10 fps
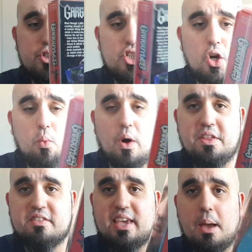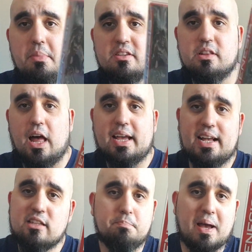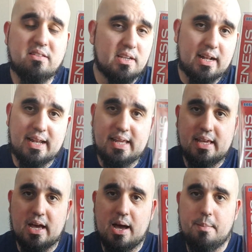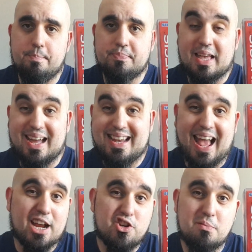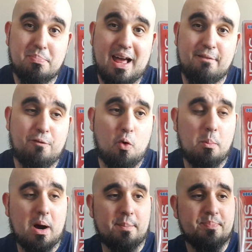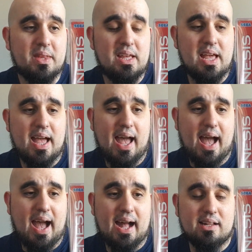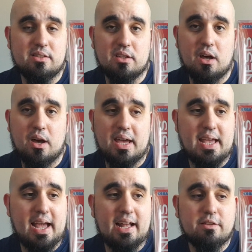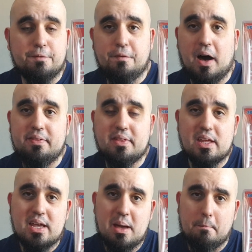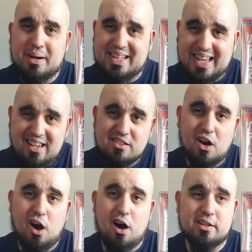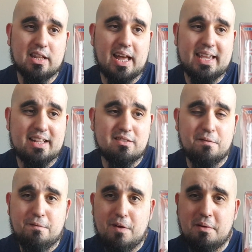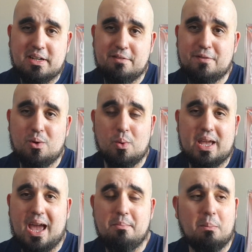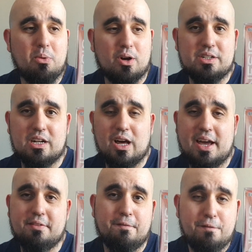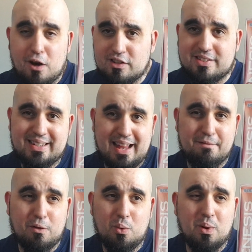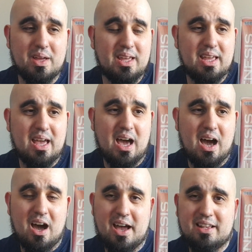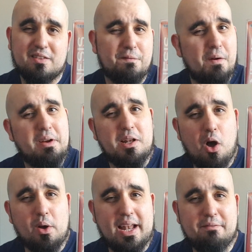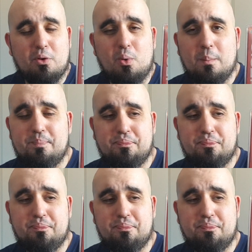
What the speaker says: sure what this game is like, it's basically an action platformer, and it's fun, but it is hard. Like, it's a very difficult game. I'm not gonna lie. The first level, it's a very long level,